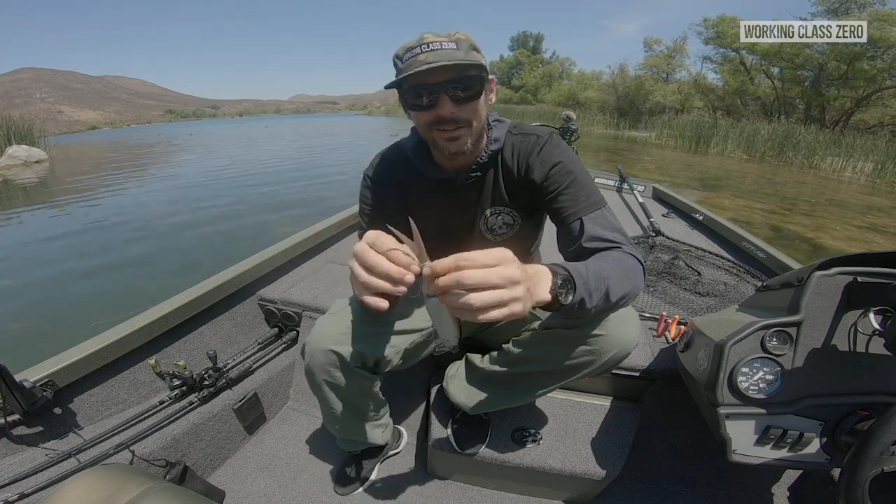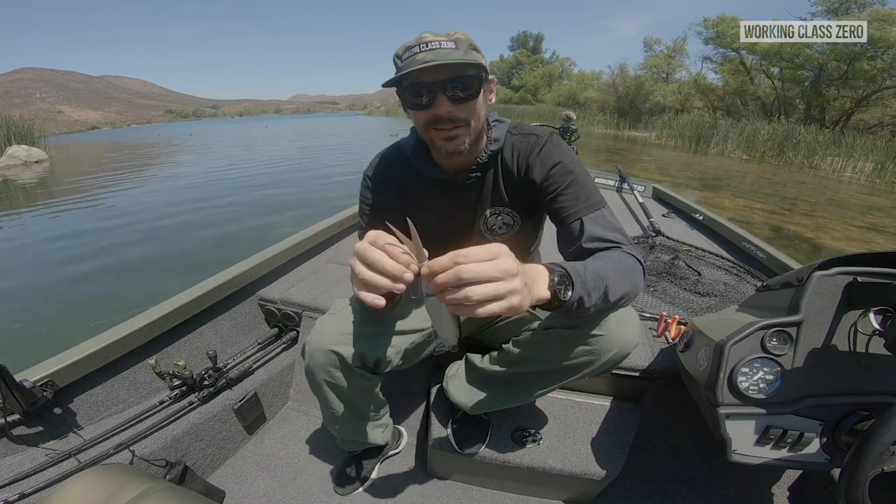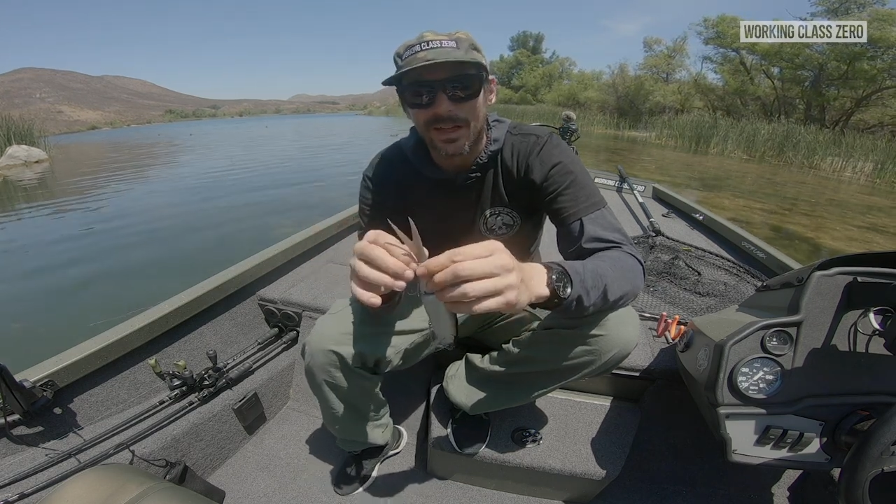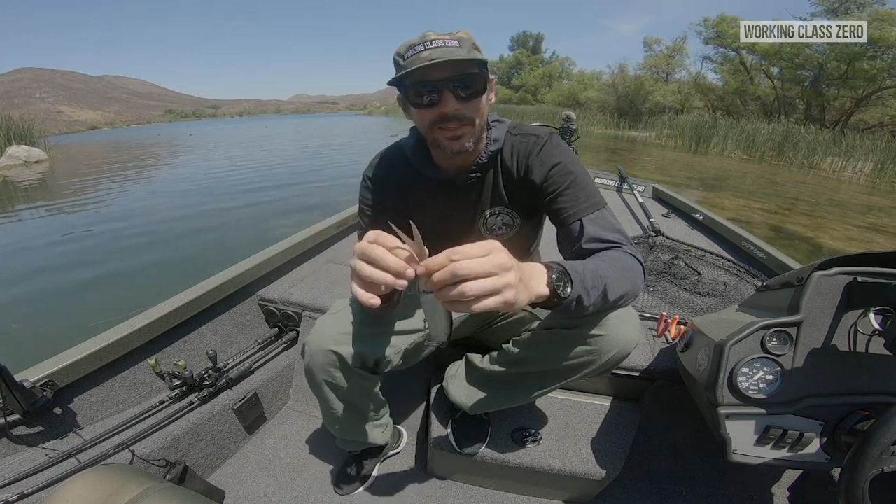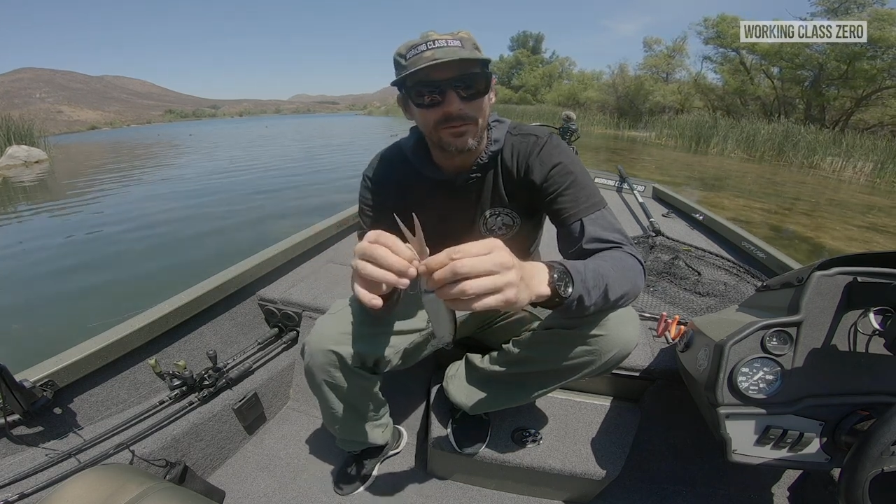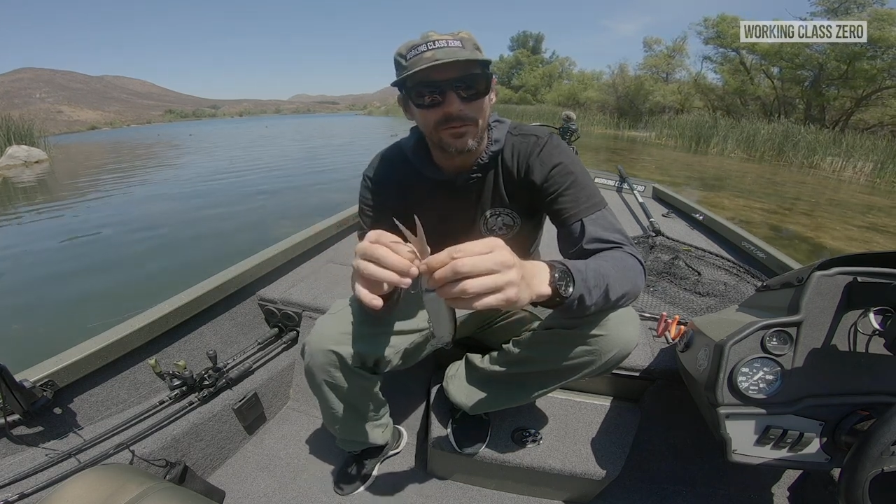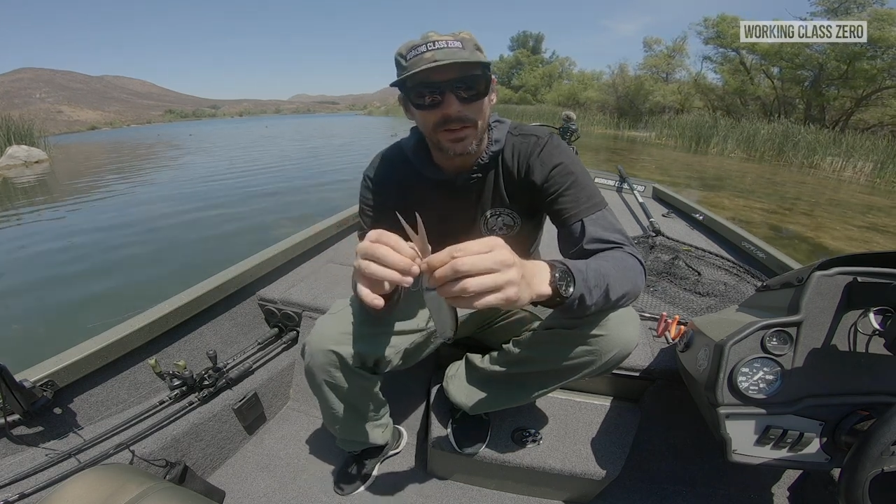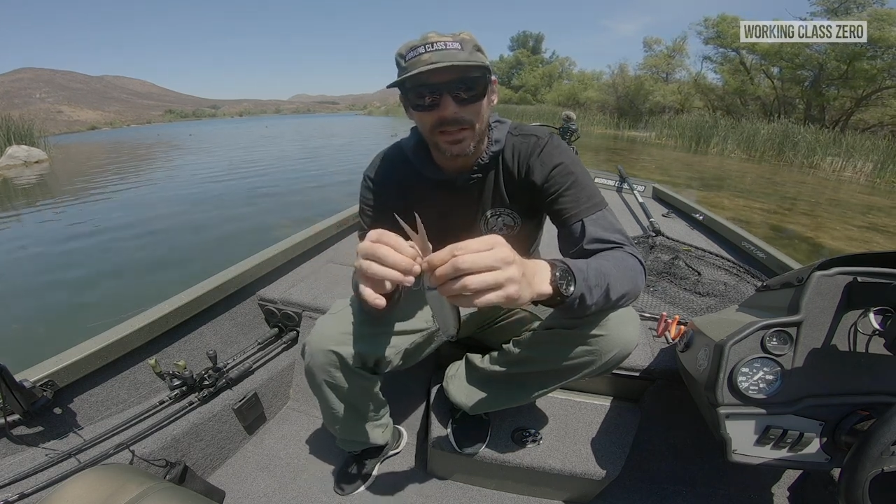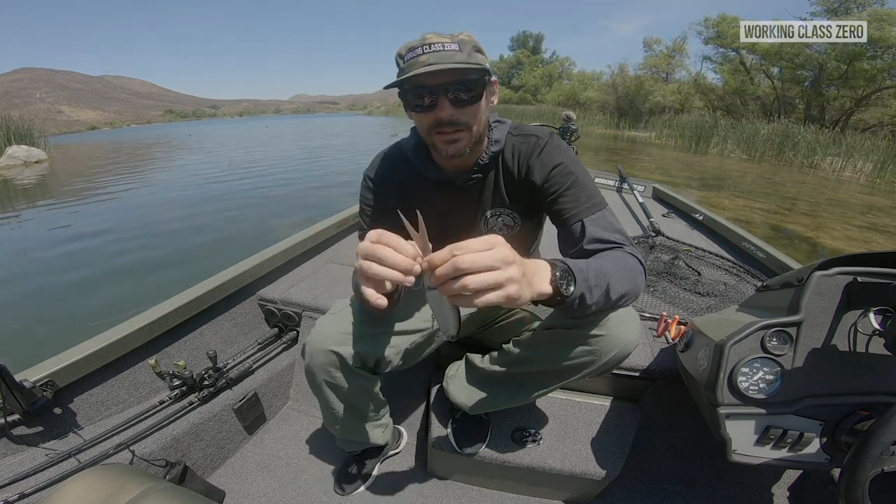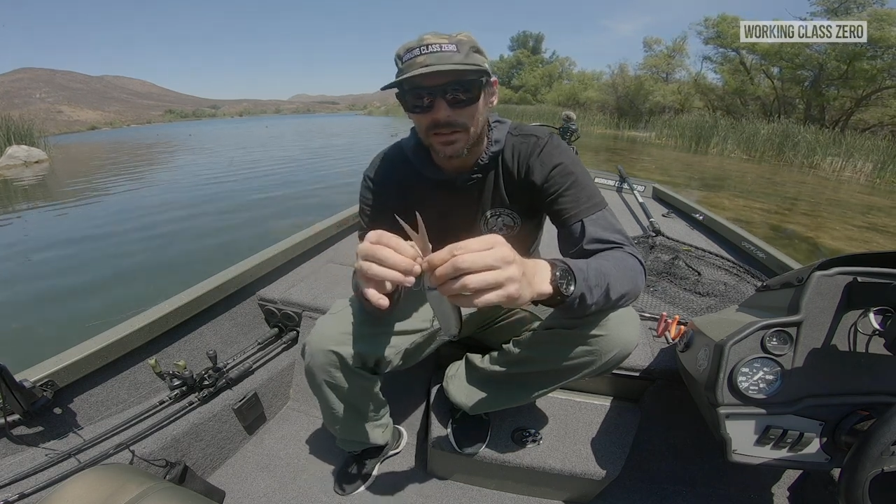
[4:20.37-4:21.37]
It's nothing
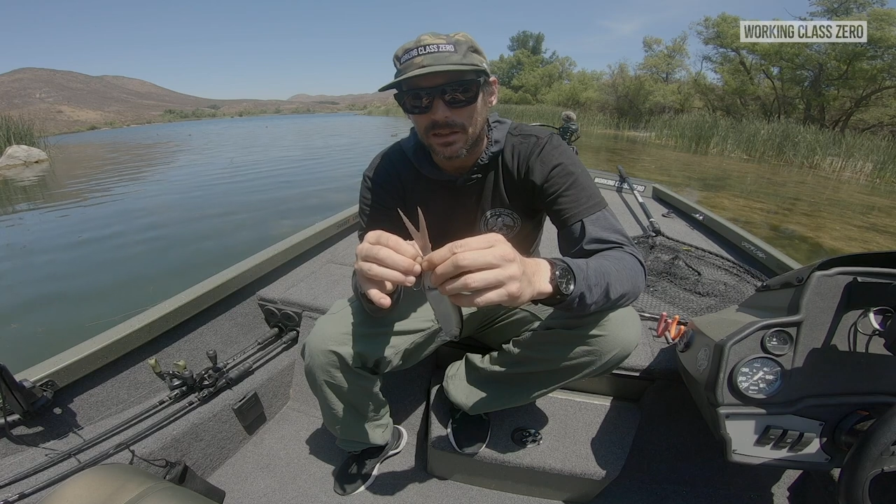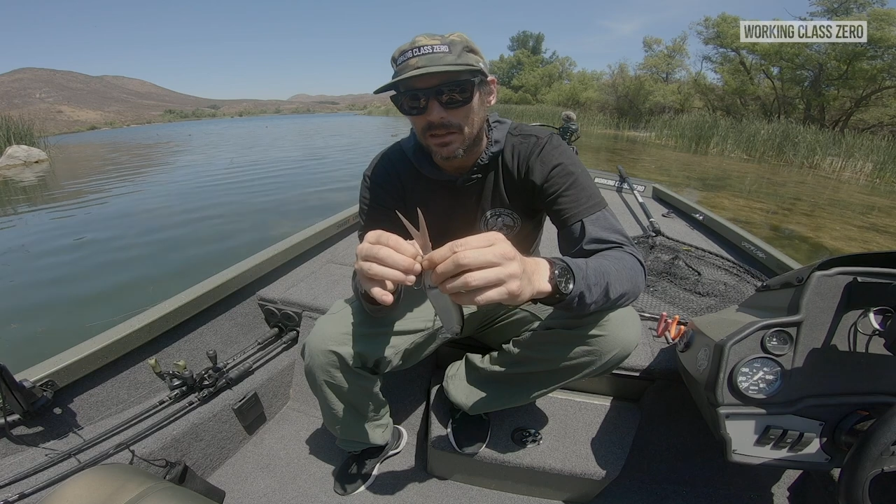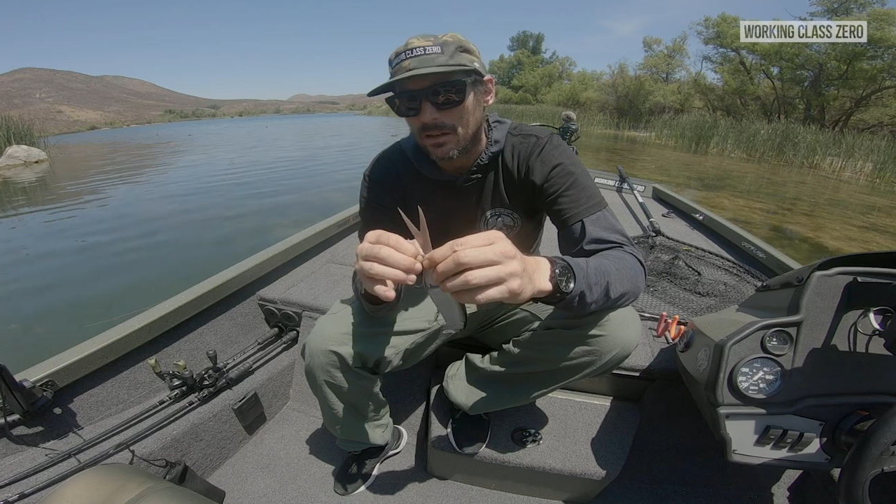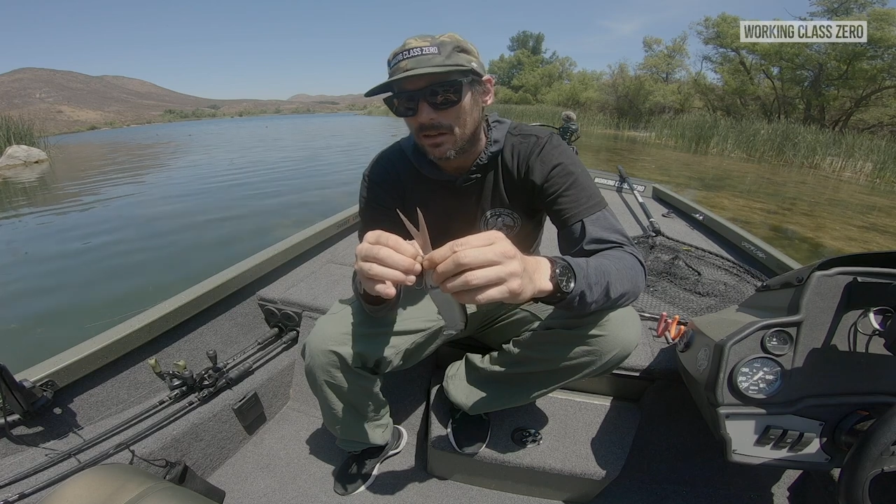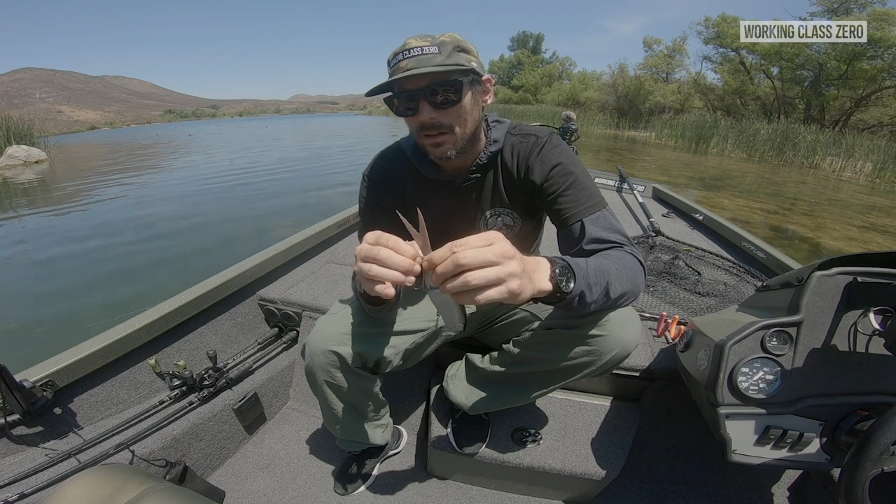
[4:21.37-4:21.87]
fancy,